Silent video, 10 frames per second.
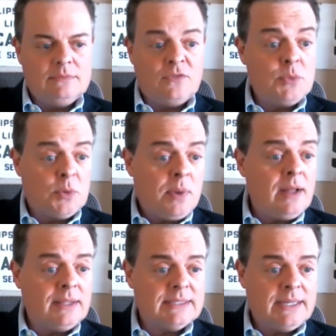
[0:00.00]
from your
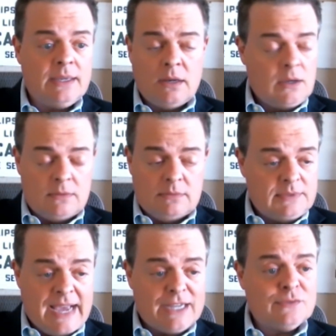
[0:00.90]
policy
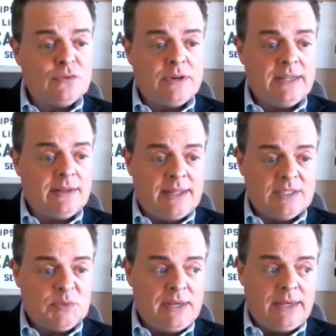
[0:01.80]
tax free and, and
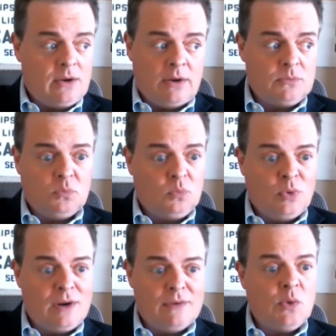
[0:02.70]
spend it on
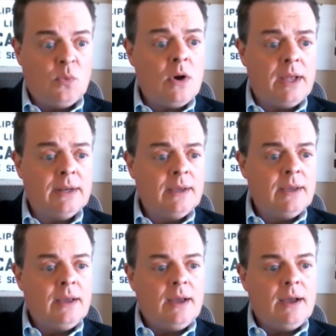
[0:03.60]
whatever you want.
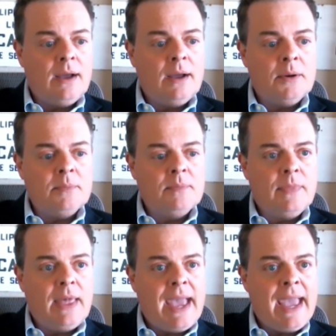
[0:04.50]

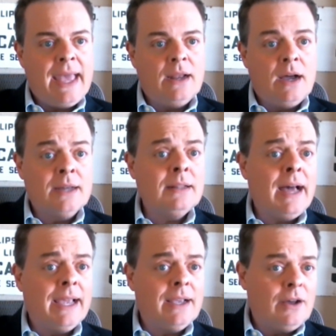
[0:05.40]
Um, and
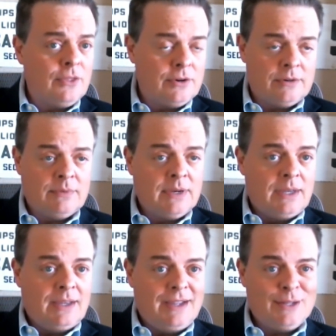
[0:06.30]
unlike other
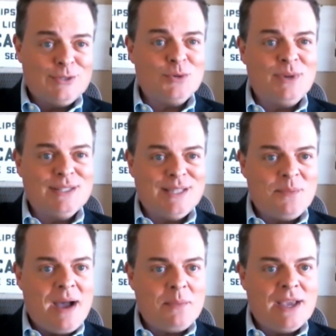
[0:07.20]
instruments
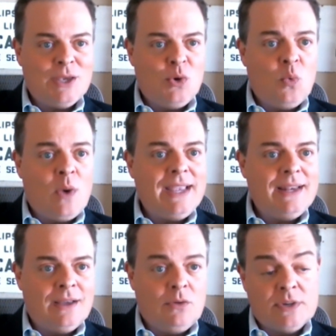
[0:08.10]
that might make you
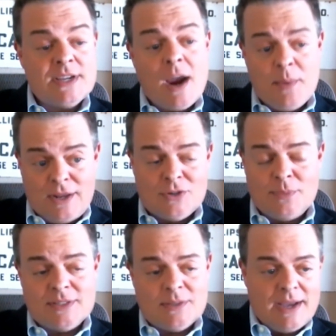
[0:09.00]
wait, uh, retirement
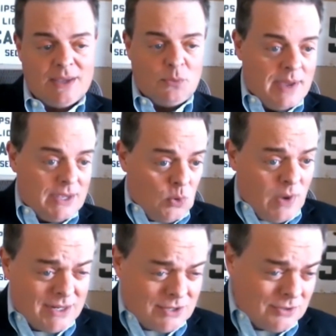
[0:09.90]
instruments that might make you
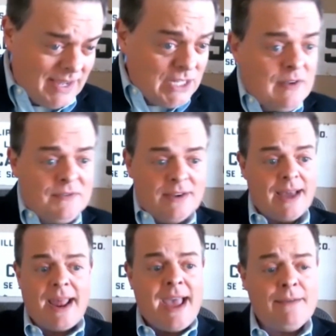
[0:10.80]
wait till age 59
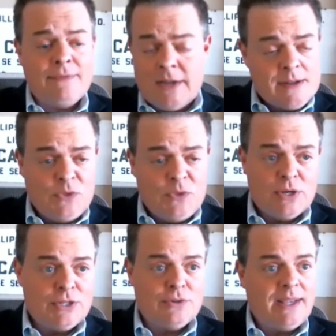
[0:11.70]
and a half, you
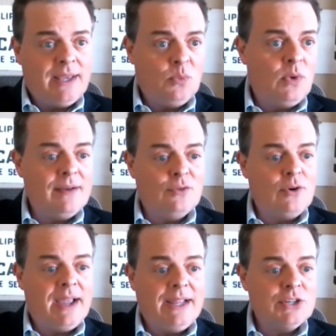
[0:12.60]
can do it at
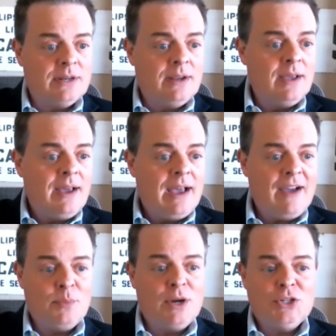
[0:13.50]
whatever age. And
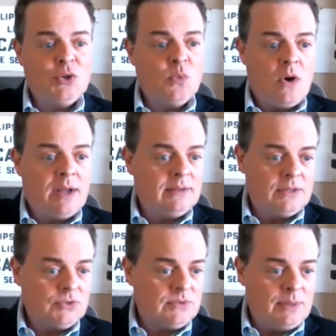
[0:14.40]
however much you want. And
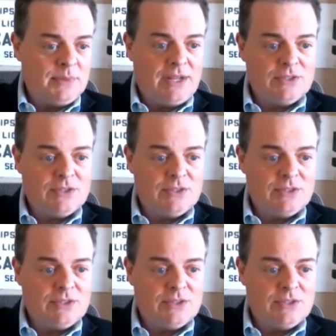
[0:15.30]
there's, I mean, it's